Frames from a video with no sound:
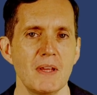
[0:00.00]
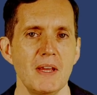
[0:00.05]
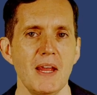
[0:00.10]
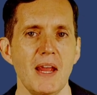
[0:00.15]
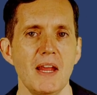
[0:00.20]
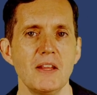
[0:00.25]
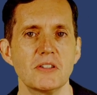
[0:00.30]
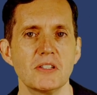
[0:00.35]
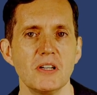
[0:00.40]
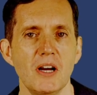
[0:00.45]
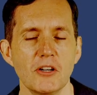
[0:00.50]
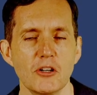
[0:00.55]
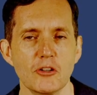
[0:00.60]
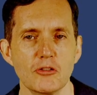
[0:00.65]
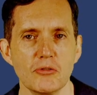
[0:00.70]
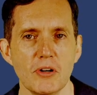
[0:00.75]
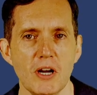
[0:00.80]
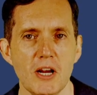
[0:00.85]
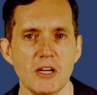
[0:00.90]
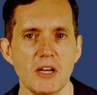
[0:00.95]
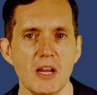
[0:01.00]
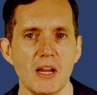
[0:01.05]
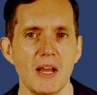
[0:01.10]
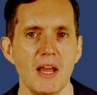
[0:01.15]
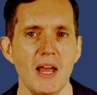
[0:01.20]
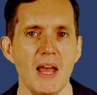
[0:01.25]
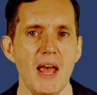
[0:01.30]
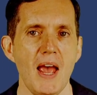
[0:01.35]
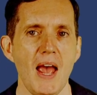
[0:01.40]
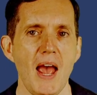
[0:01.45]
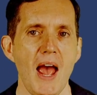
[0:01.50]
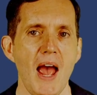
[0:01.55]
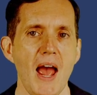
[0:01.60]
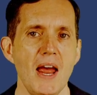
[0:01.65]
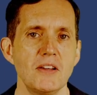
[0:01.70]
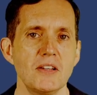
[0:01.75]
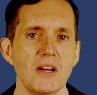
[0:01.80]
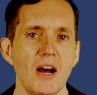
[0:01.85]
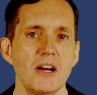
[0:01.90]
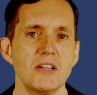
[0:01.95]
insider trading,
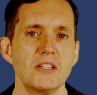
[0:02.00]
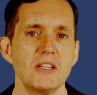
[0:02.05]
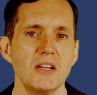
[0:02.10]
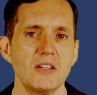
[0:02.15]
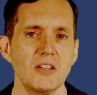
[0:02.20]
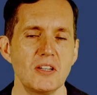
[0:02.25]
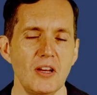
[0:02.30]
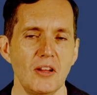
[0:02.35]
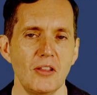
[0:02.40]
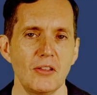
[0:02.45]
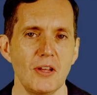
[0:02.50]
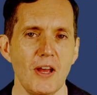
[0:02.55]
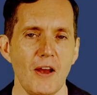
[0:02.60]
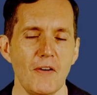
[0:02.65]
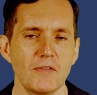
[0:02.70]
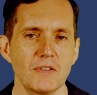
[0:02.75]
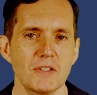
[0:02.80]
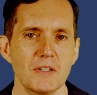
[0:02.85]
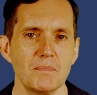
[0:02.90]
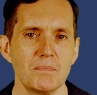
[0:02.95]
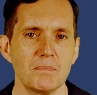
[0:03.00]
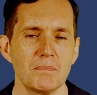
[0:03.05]
and identity theft.